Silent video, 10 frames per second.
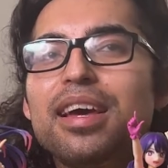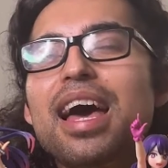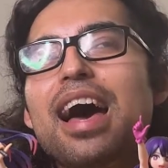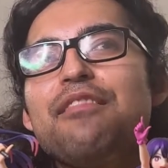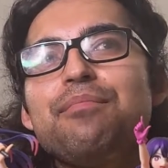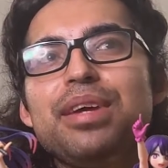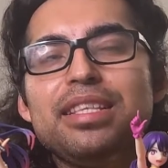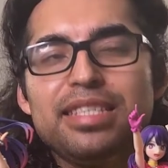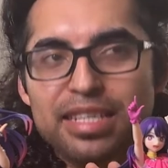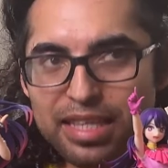have been
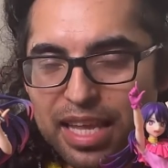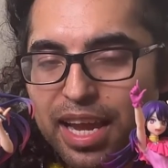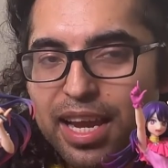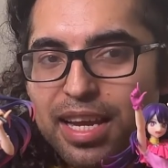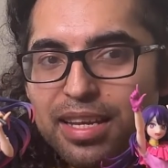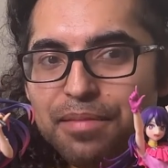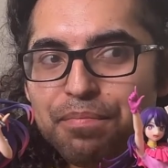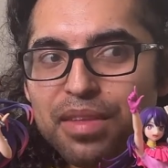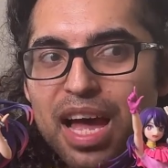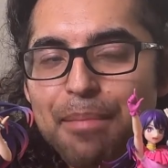delayed.
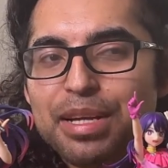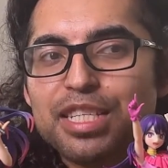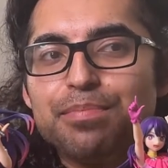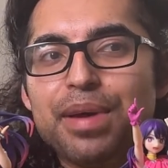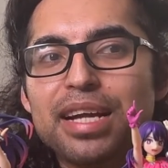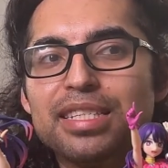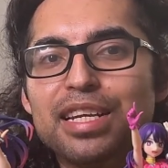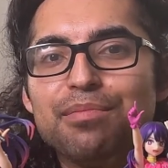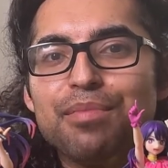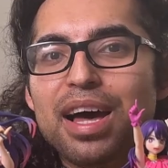I'm
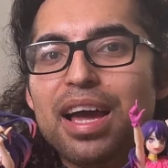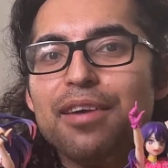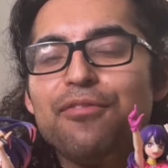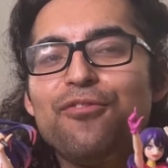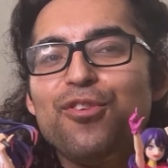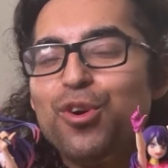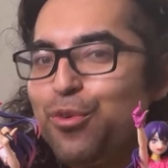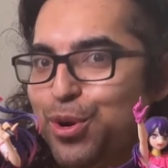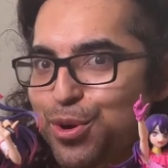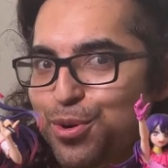expecting my
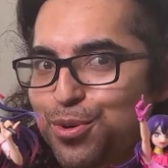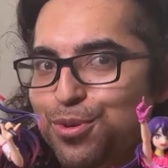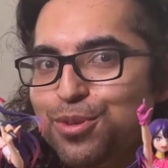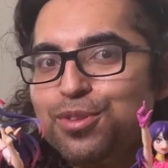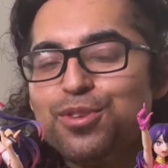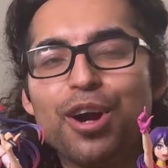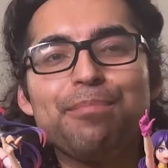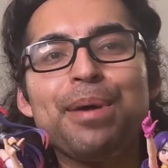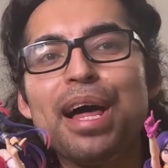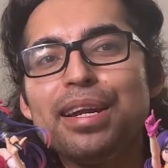FuRyu Dark
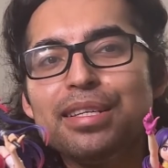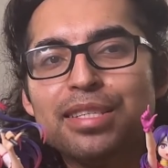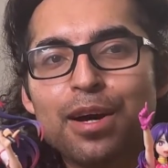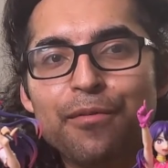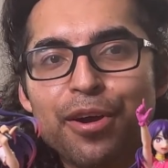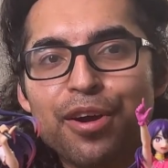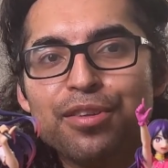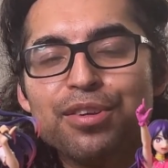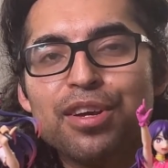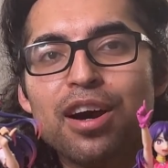Paladin scale figure
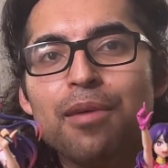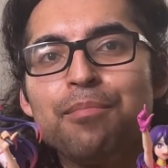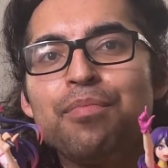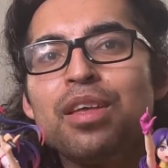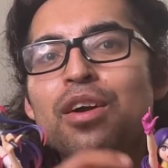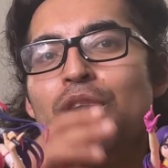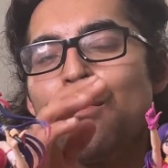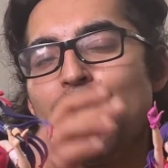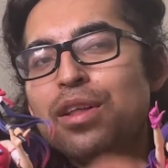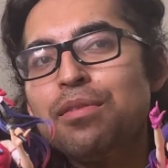to come
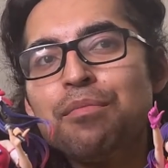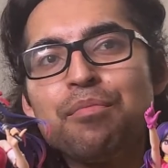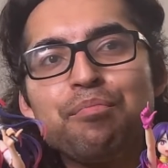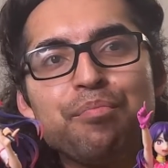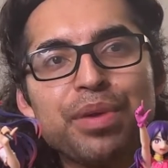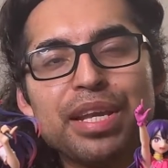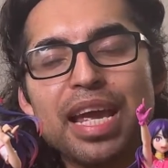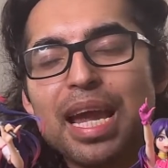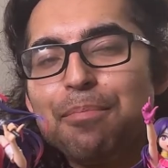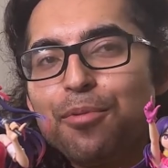around
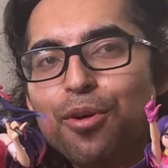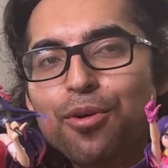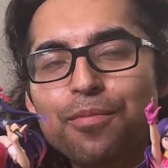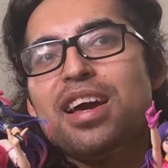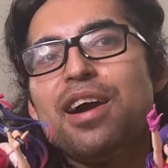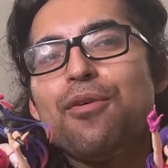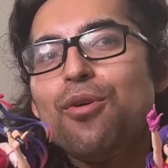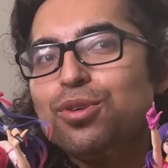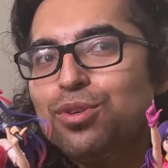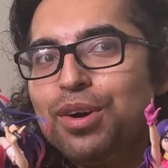mid-April. I
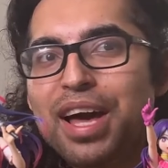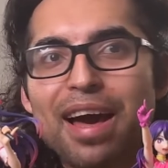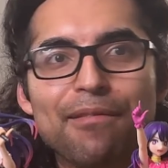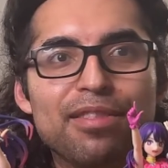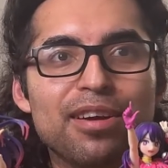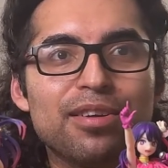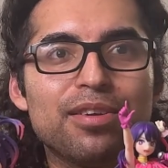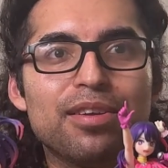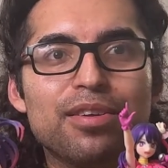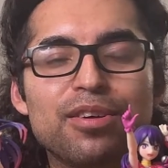also have the
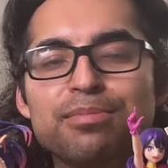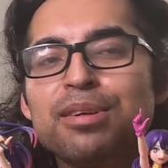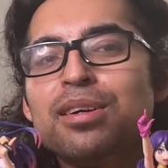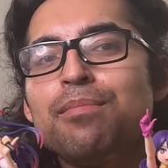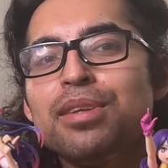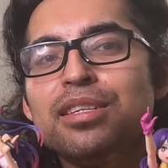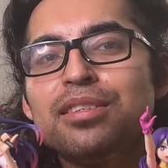GoodSmileCompany's